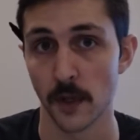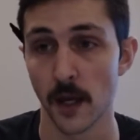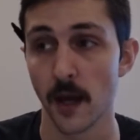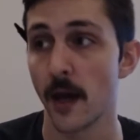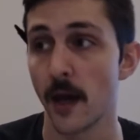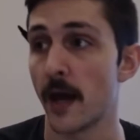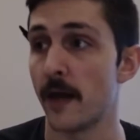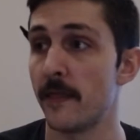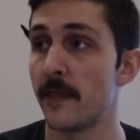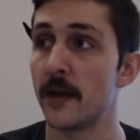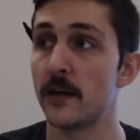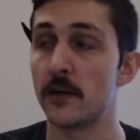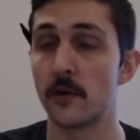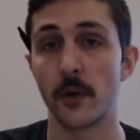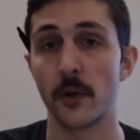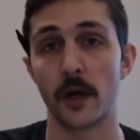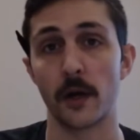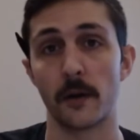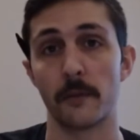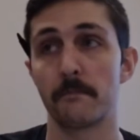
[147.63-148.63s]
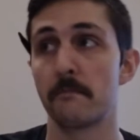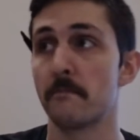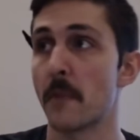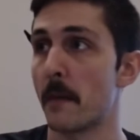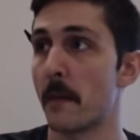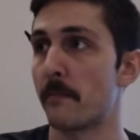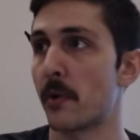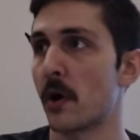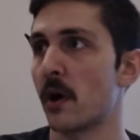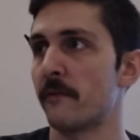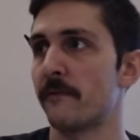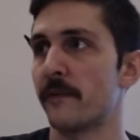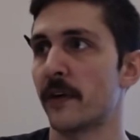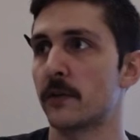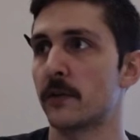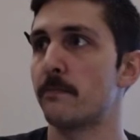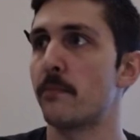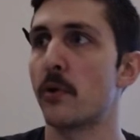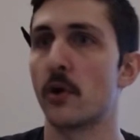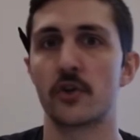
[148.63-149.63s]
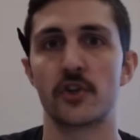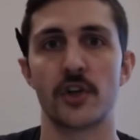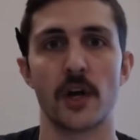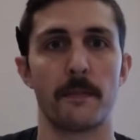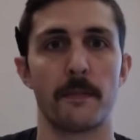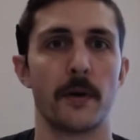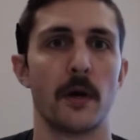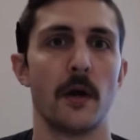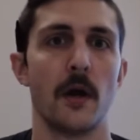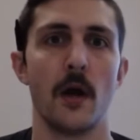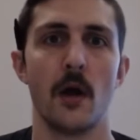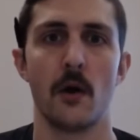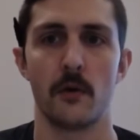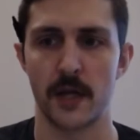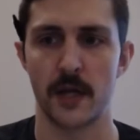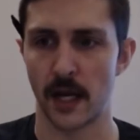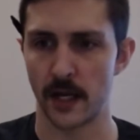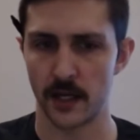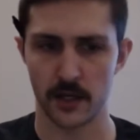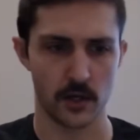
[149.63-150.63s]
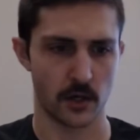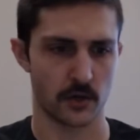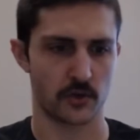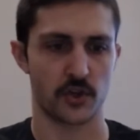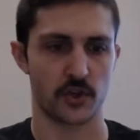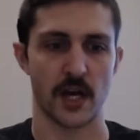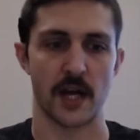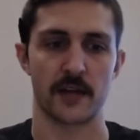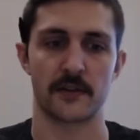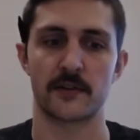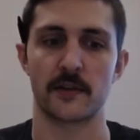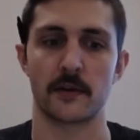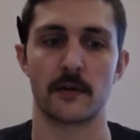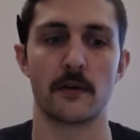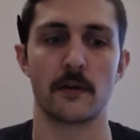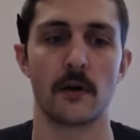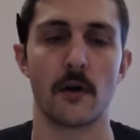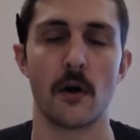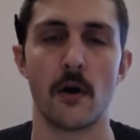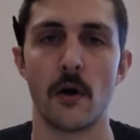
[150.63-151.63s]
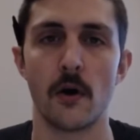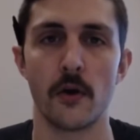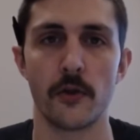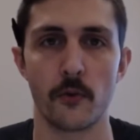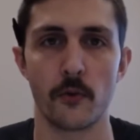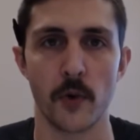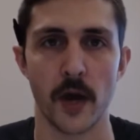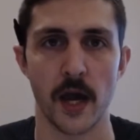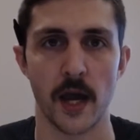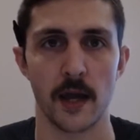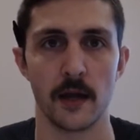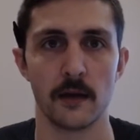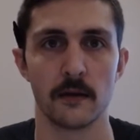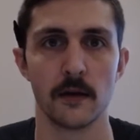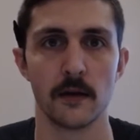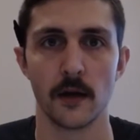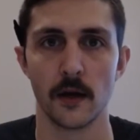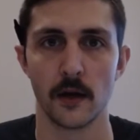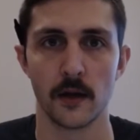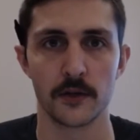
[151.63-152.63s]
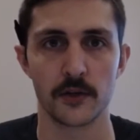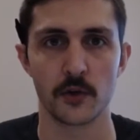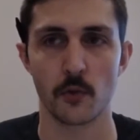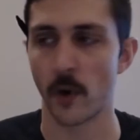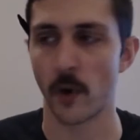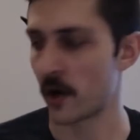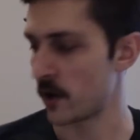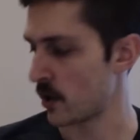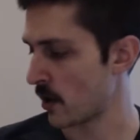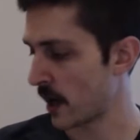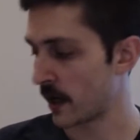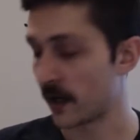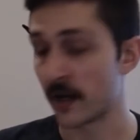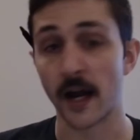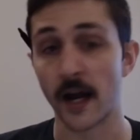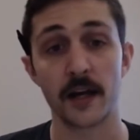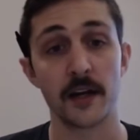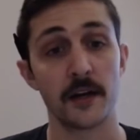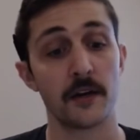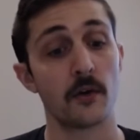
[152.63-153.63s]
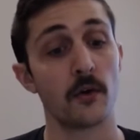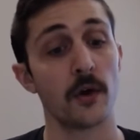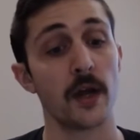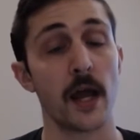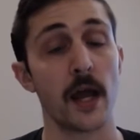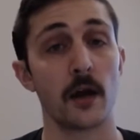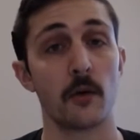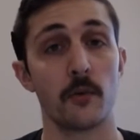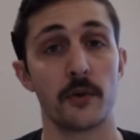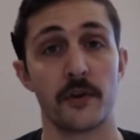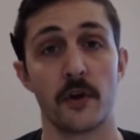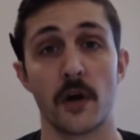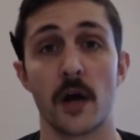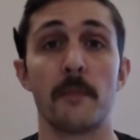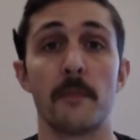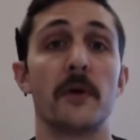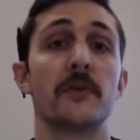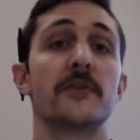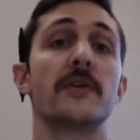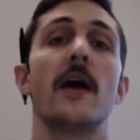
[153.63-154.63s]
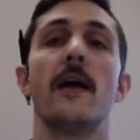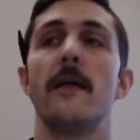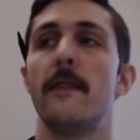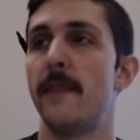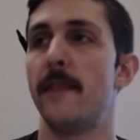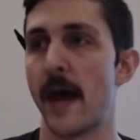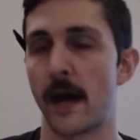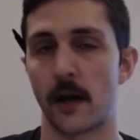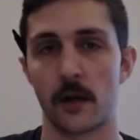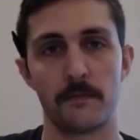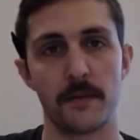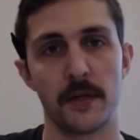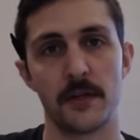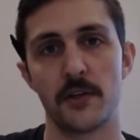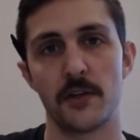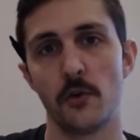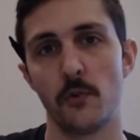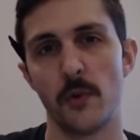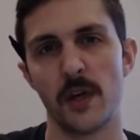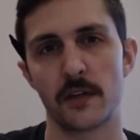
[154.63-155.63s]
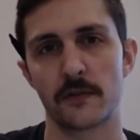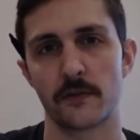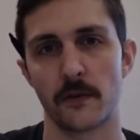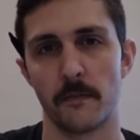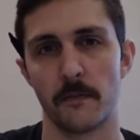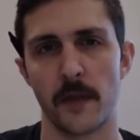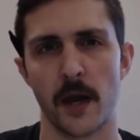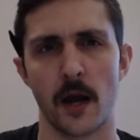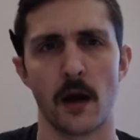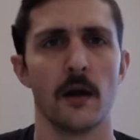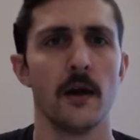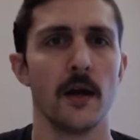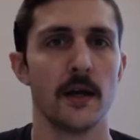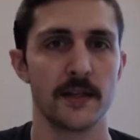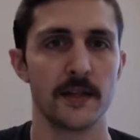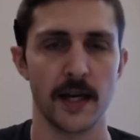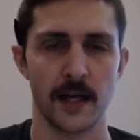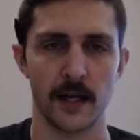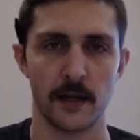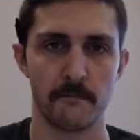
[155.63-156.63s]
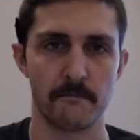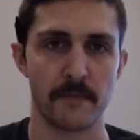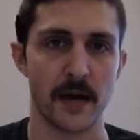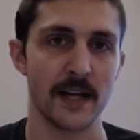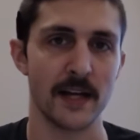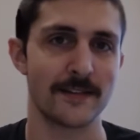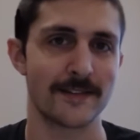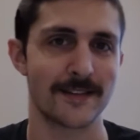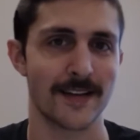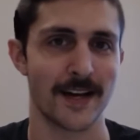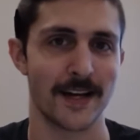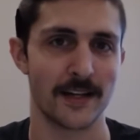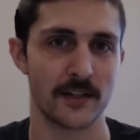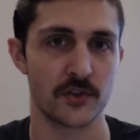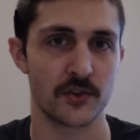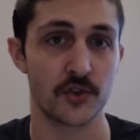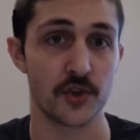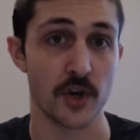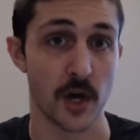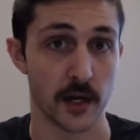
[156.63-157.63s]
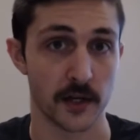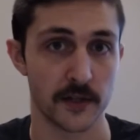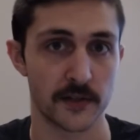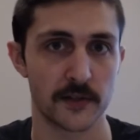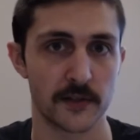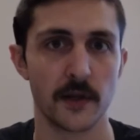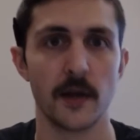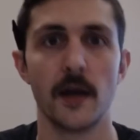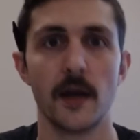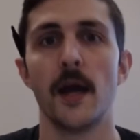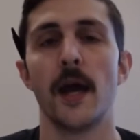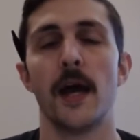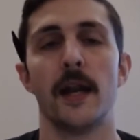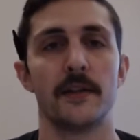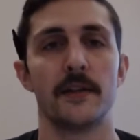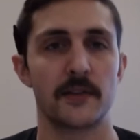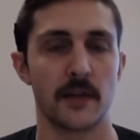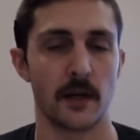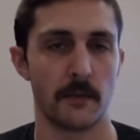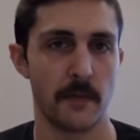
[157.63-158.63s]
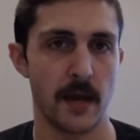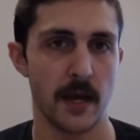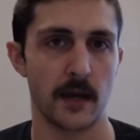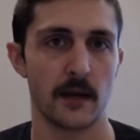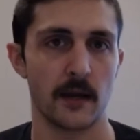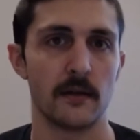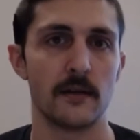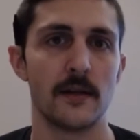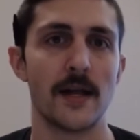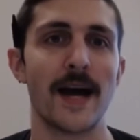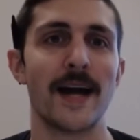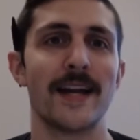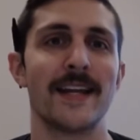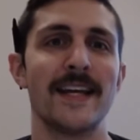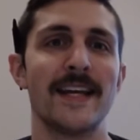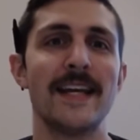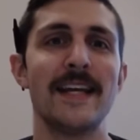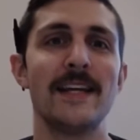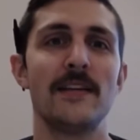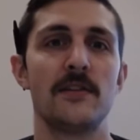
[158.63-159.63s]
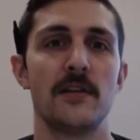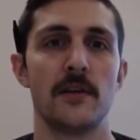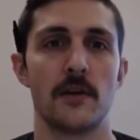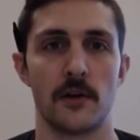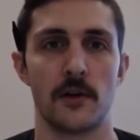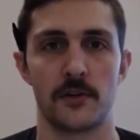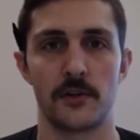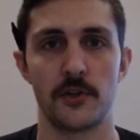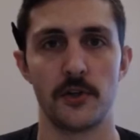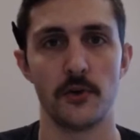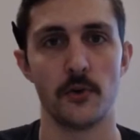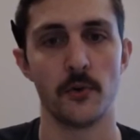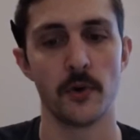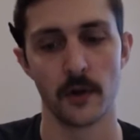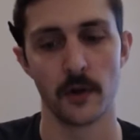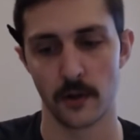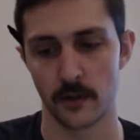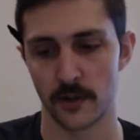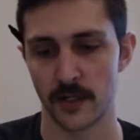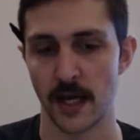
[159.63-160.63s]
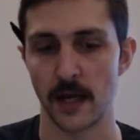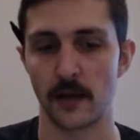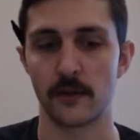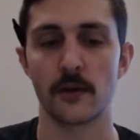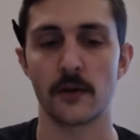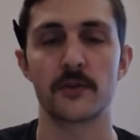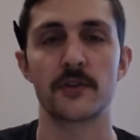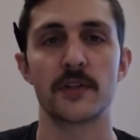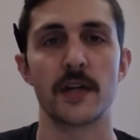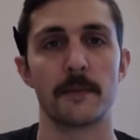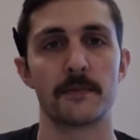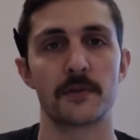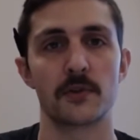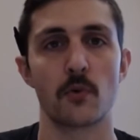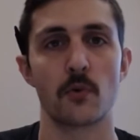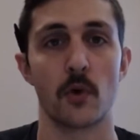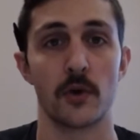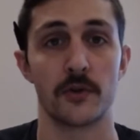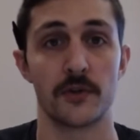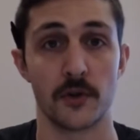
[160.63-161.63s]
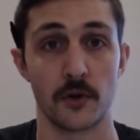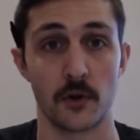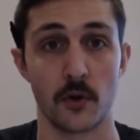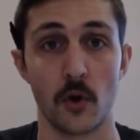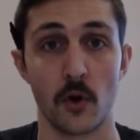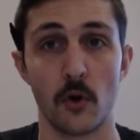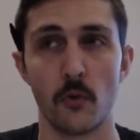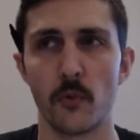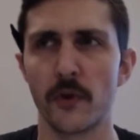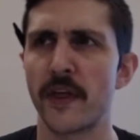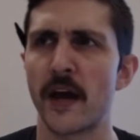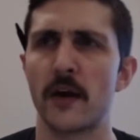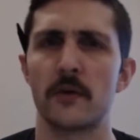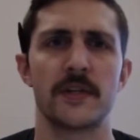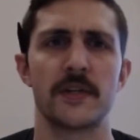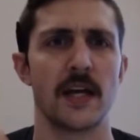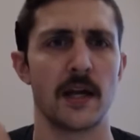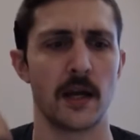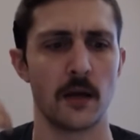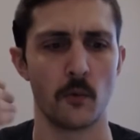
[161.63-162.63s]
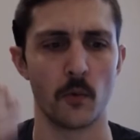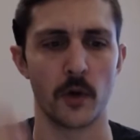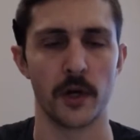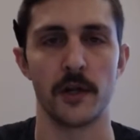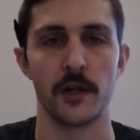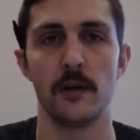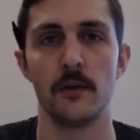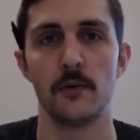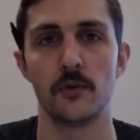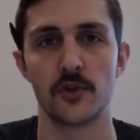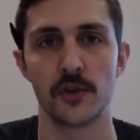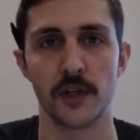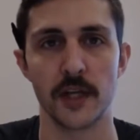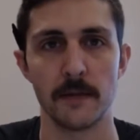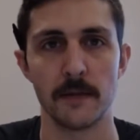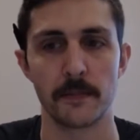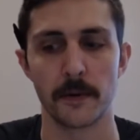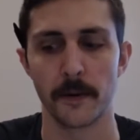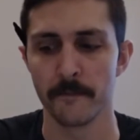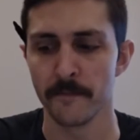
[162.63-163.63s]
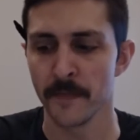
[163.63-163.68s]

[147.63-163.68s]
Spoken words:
And then doing a perfect push-up, getting your chest all the way to where you're at a 90-degree angle with your elbows. That could be 2 weeks from there. Take it in bite-sized chunks, and it's going to make it a lot easier to take those steps towards your goal without taking one huge leap.